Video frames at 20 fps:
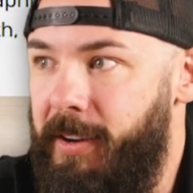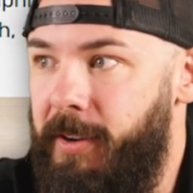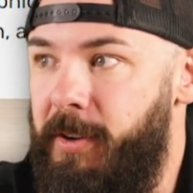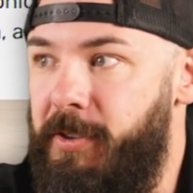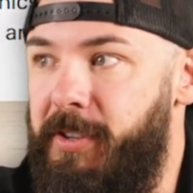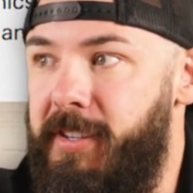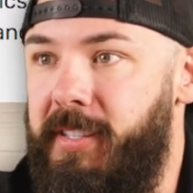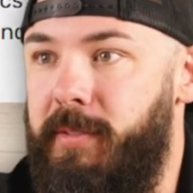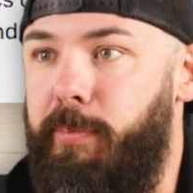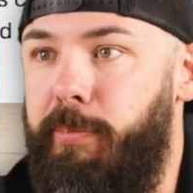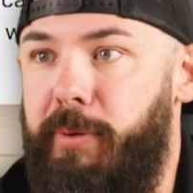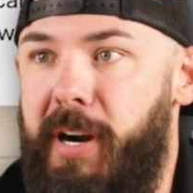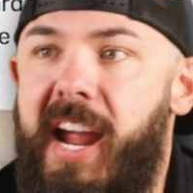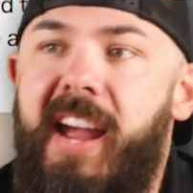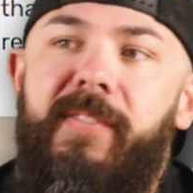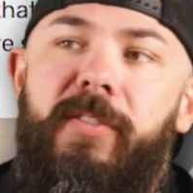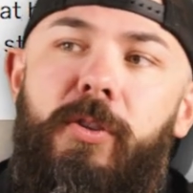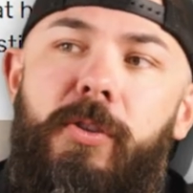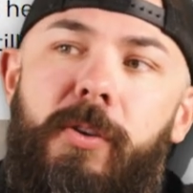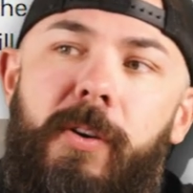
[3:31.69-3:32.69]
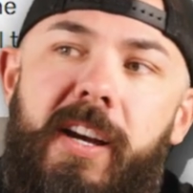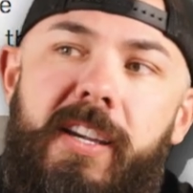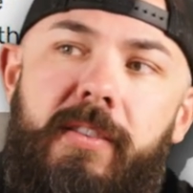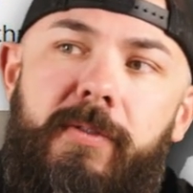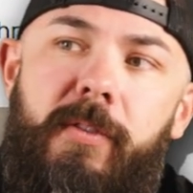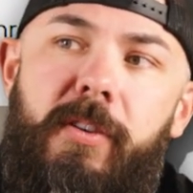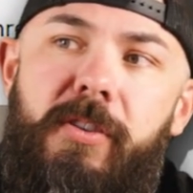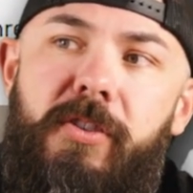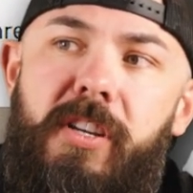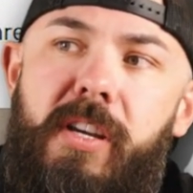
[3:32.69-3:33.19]
which is a brave choice
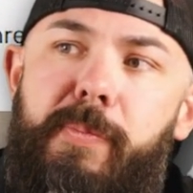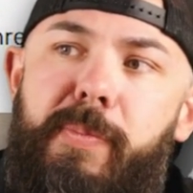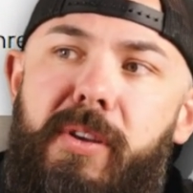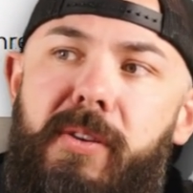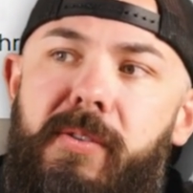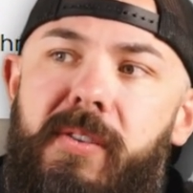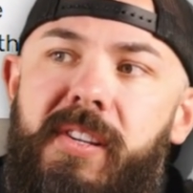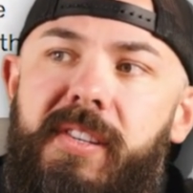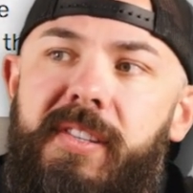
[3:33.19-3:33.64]
for a GPU